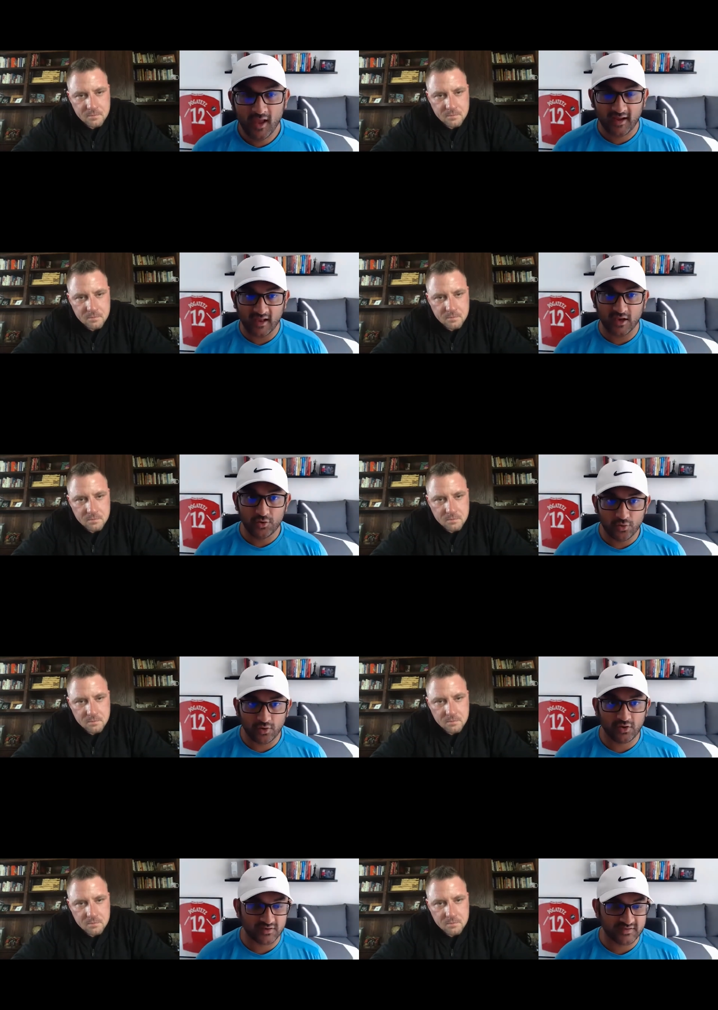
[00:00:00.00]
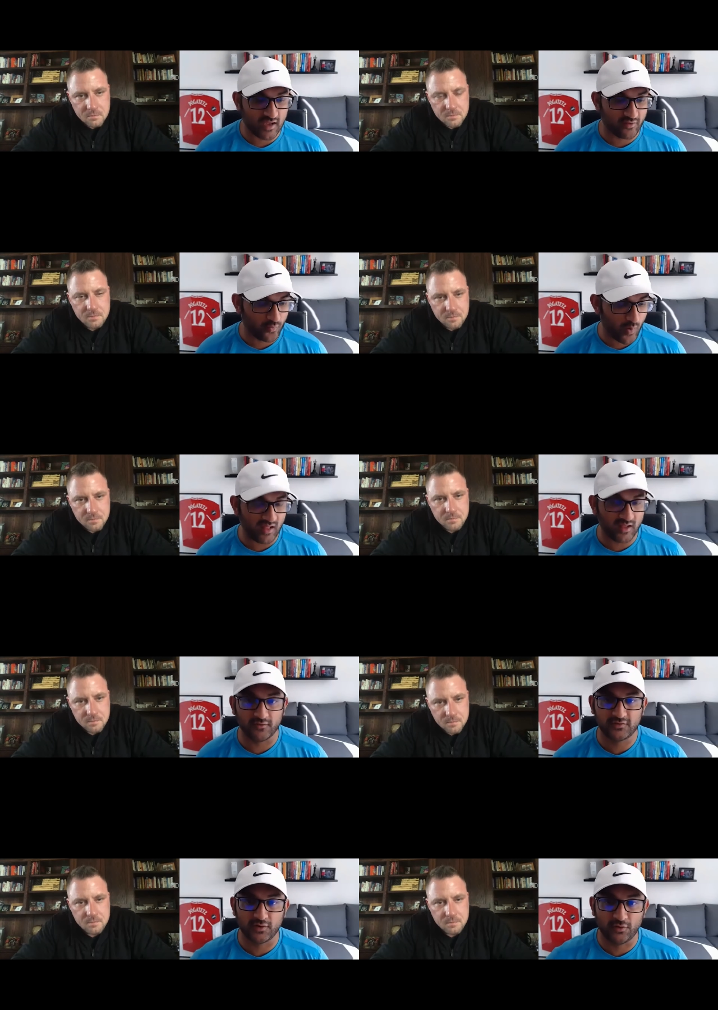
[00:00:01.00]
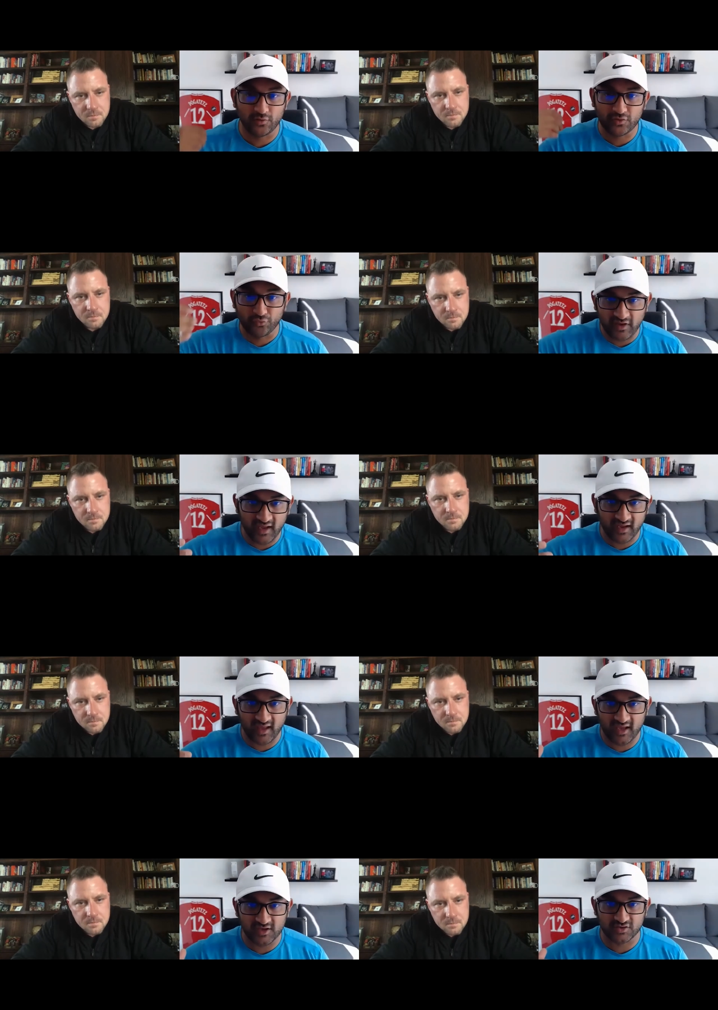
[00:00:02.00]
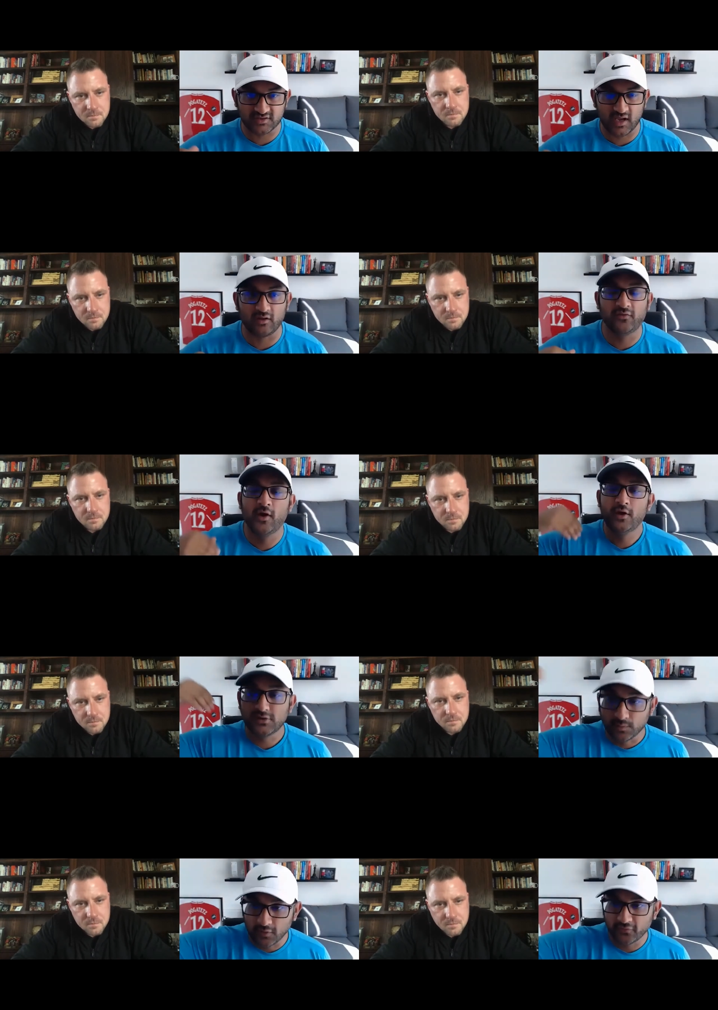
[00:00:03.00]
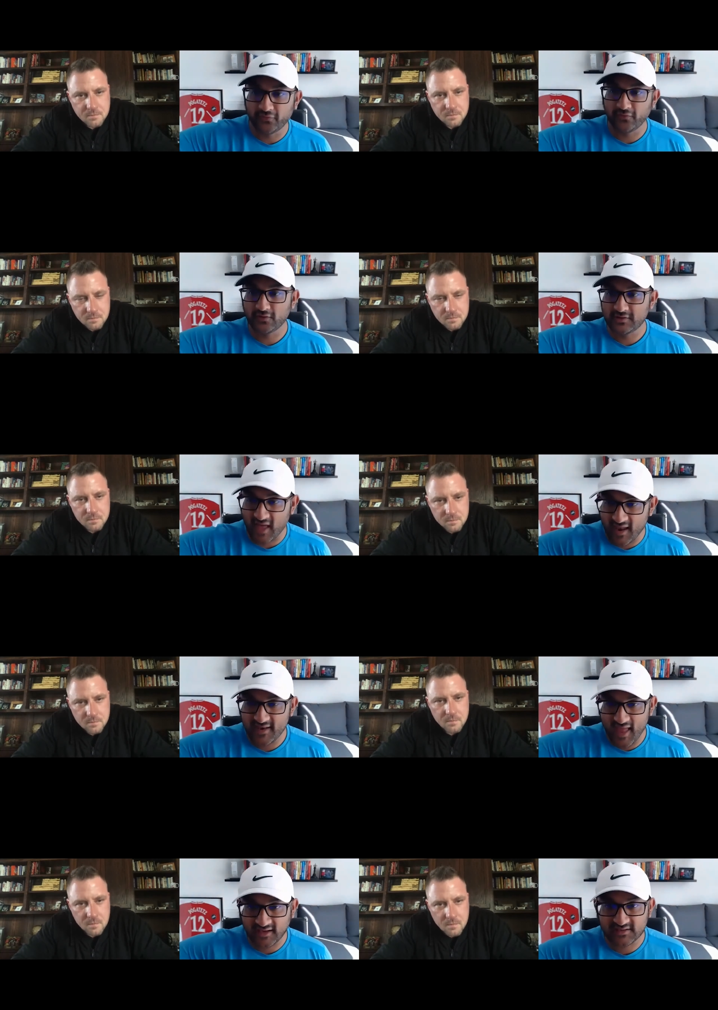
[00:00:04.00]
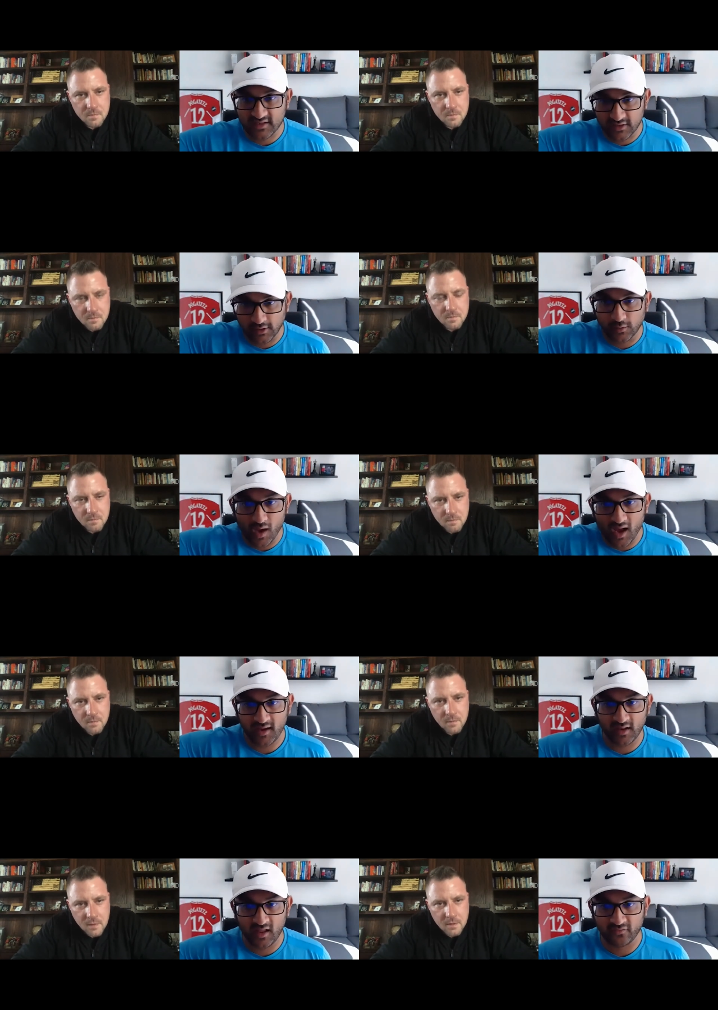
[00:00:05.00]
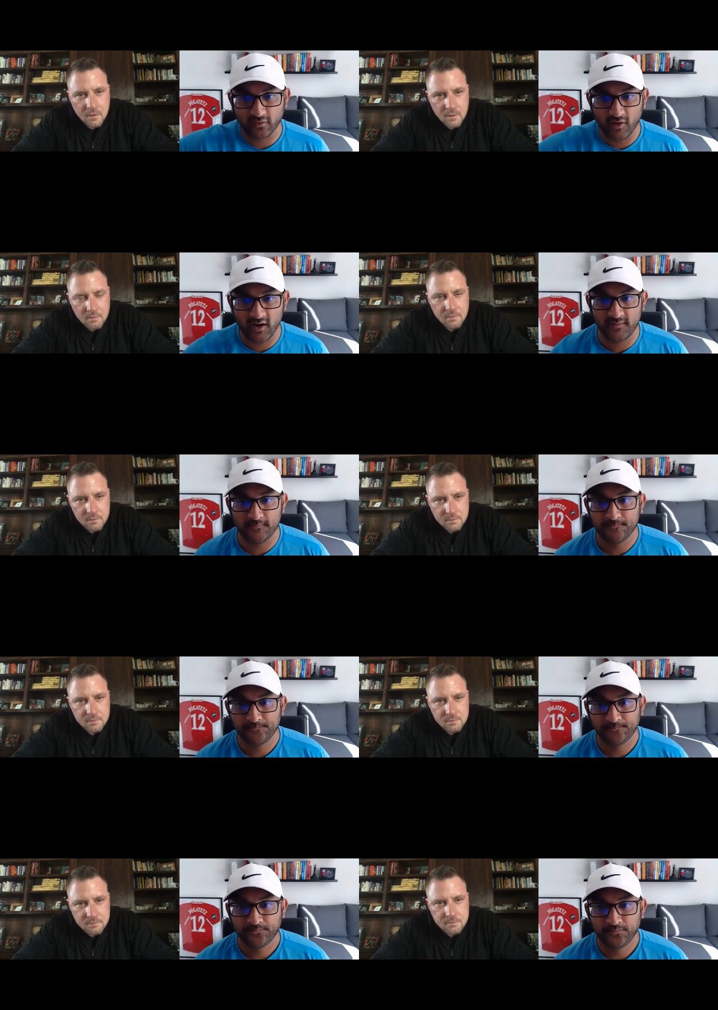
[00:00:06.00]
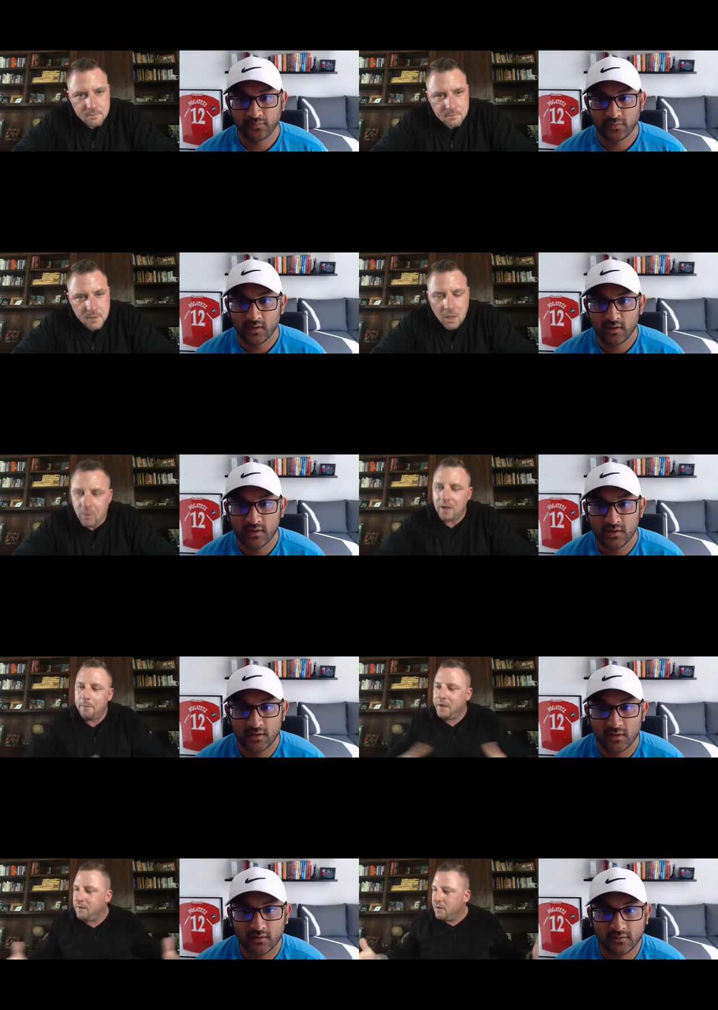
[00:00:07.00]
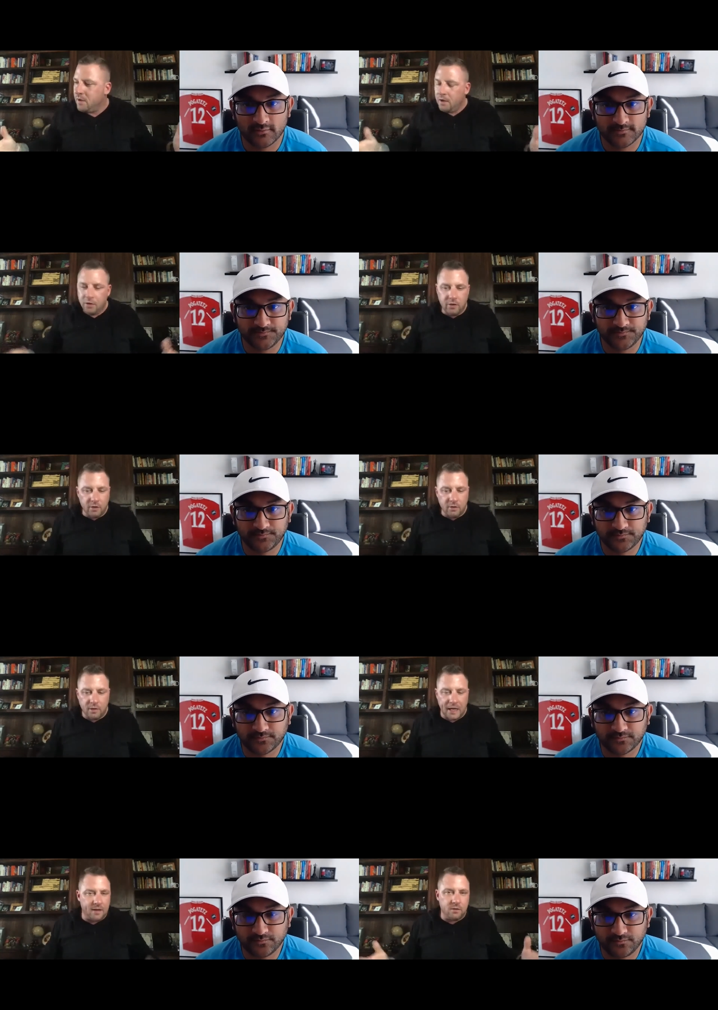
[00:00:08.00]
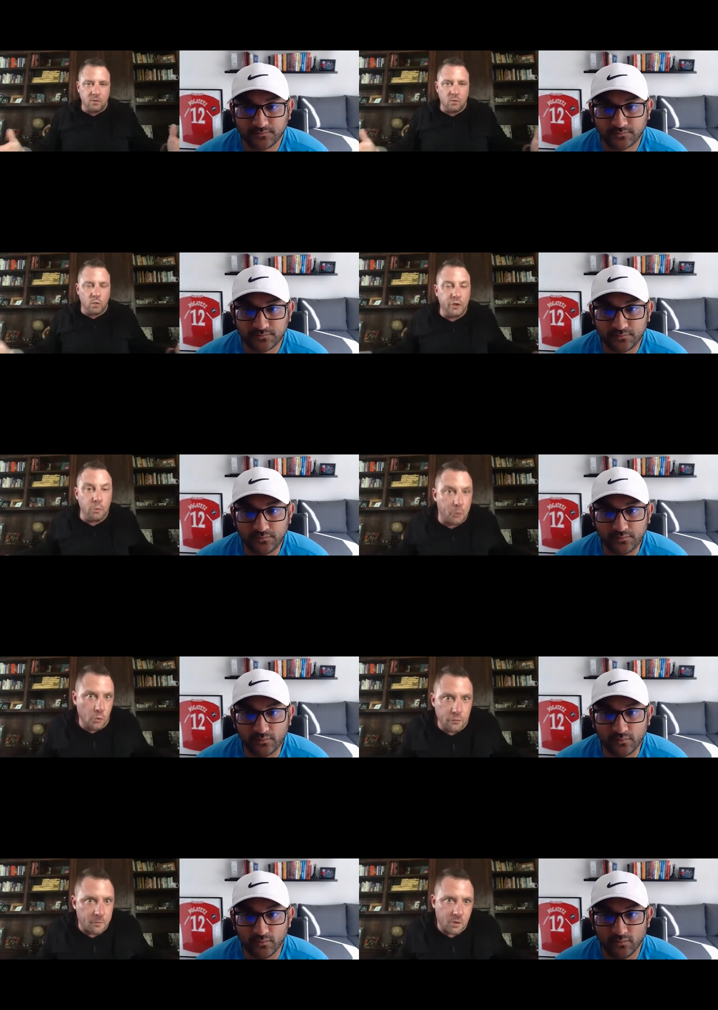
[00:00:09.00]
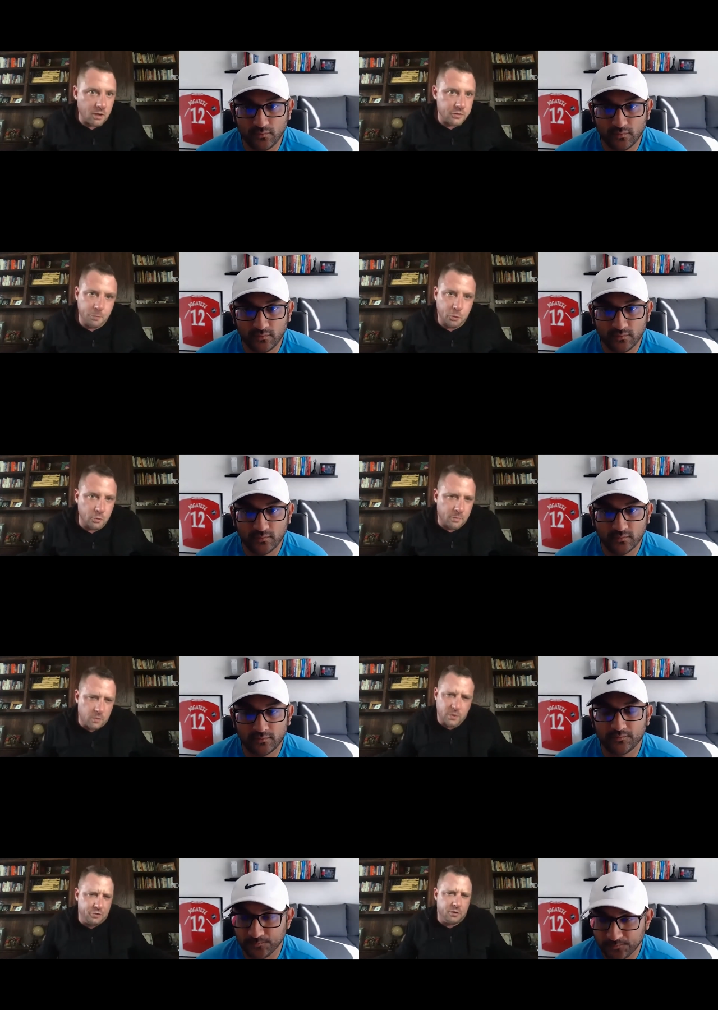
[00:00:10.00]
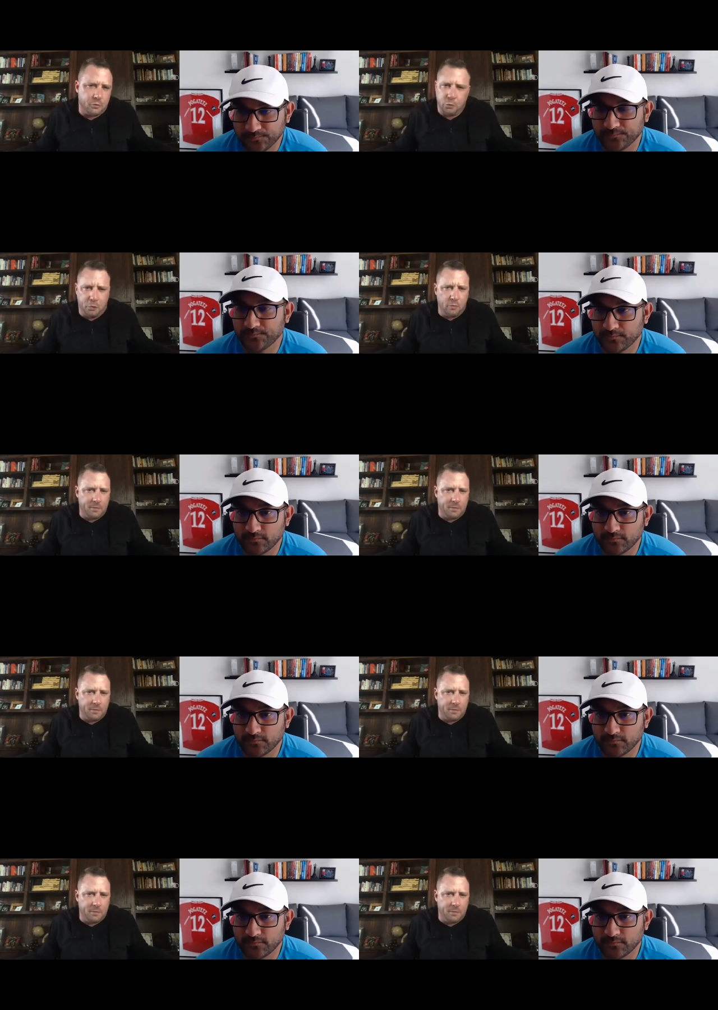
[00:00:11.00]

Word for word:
Speaker 1: And kind of knowing yourself well enough to, to re engage yourself to move to that next new
Speaker 2: higher level, right? Well, I mean, you know, when you prove them wrong, you prove them wrong. What are you going to do? Prove them